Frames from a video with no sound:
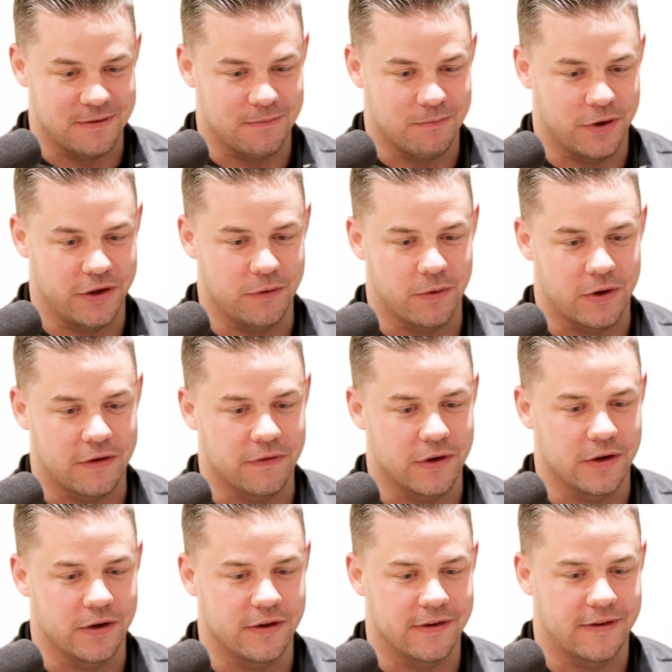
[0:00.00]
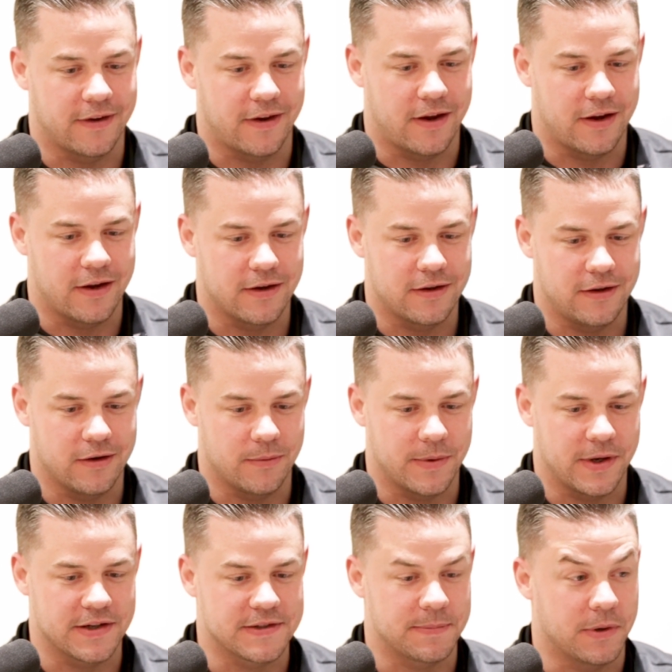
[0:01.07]
Really what I've learned,
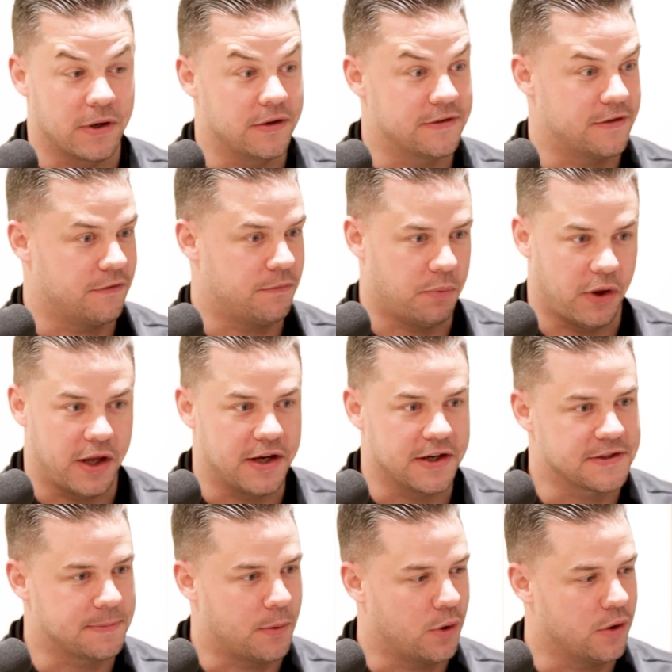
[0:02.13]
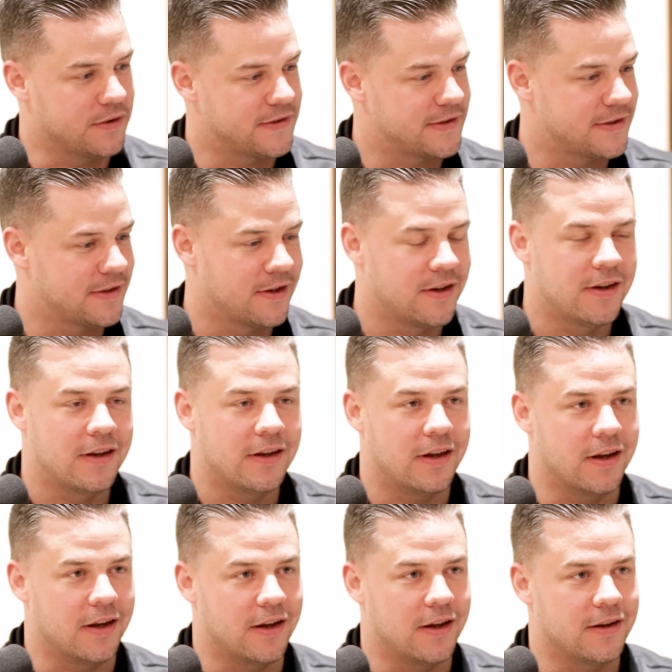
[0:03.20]
my experience of playing sports
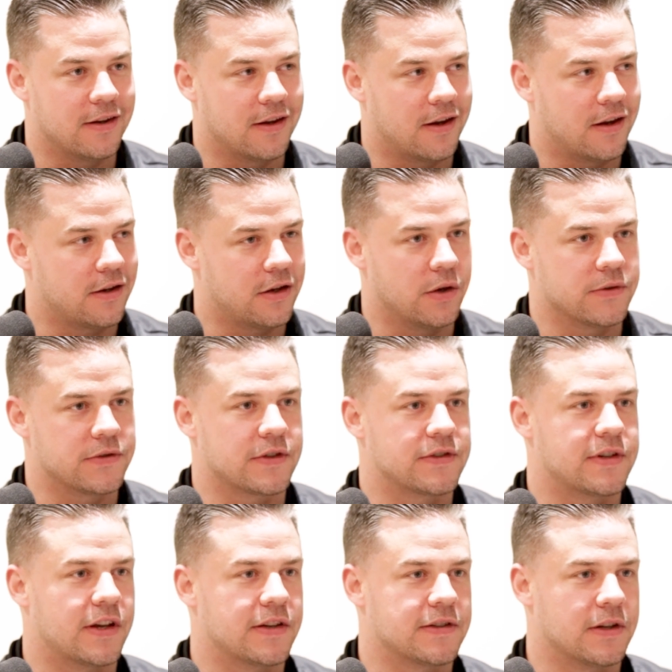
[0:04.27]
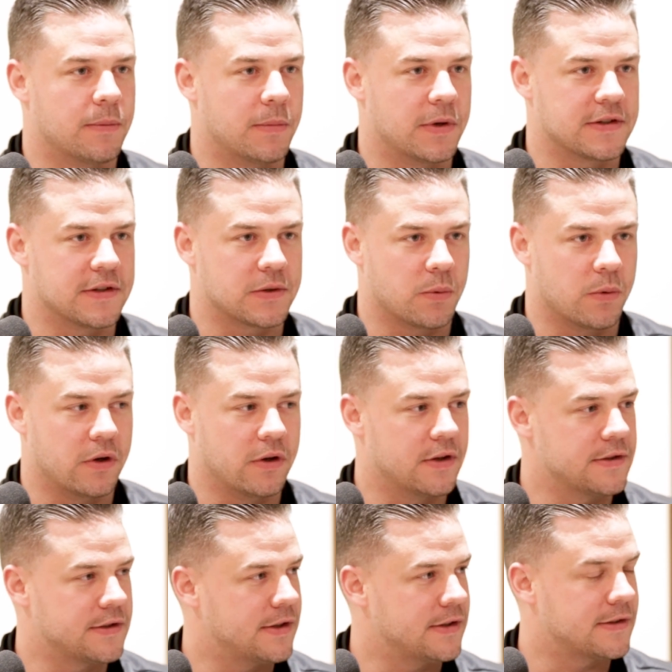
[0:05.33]
and, success in the business world
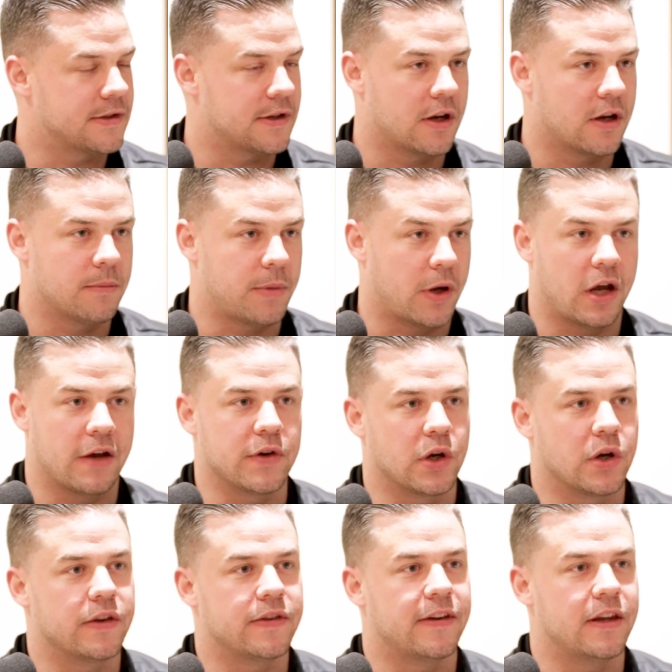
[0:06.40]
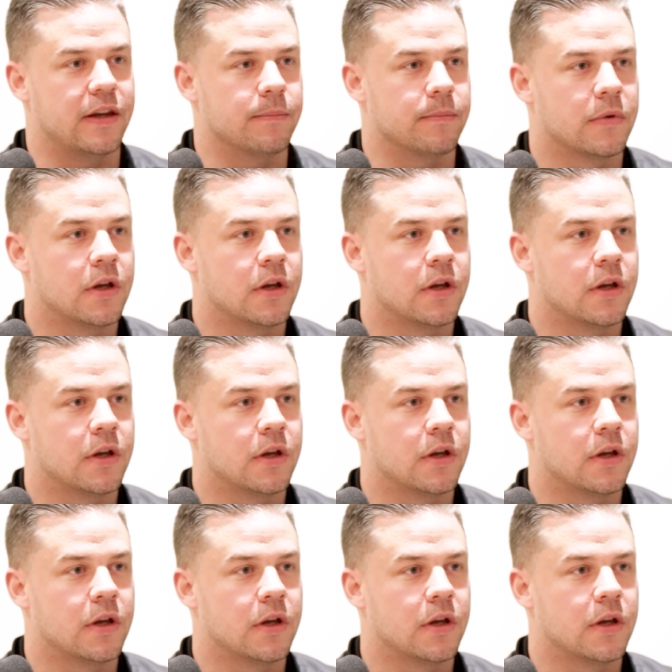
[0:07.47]
is it's about having a good team.